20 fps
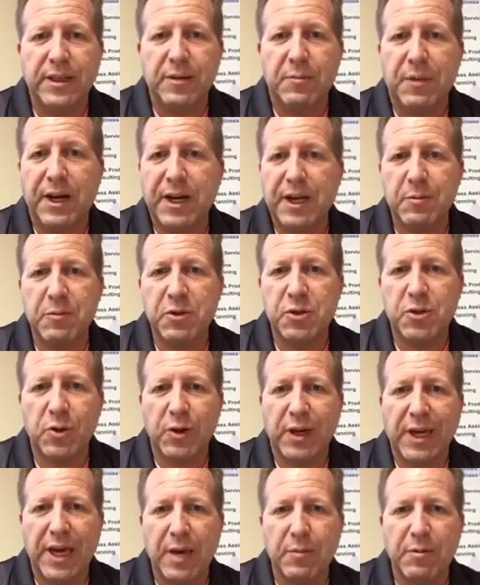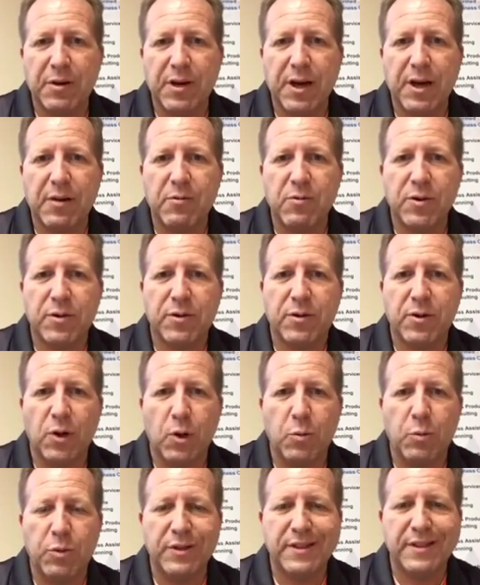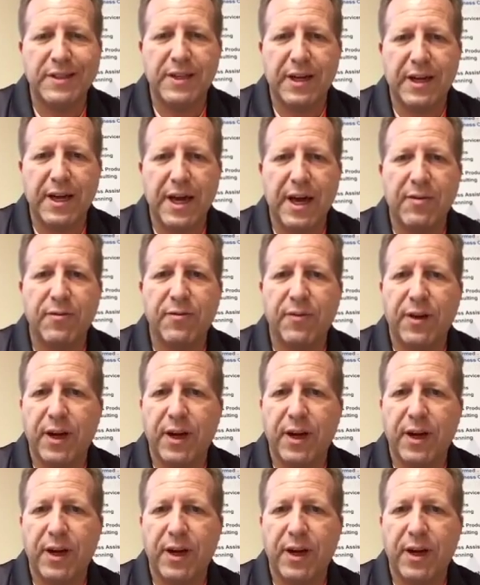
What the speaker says: My name is Dirk Ebener with Global CIF,